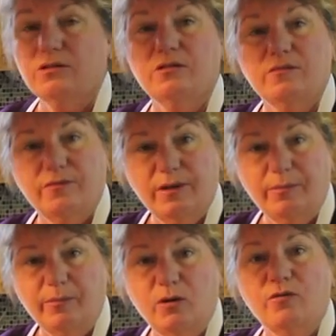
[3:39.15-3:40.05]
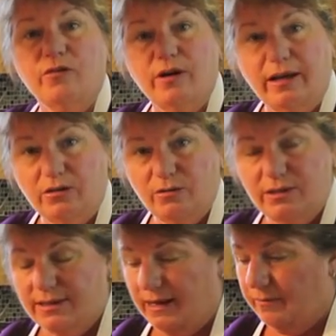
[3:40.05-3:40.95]
flip them over and do the
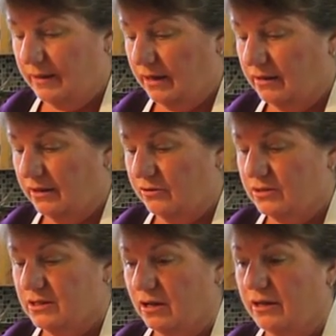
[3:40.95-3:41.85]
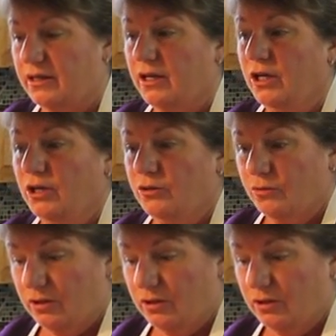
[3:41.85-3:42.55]
same thing on the other side. You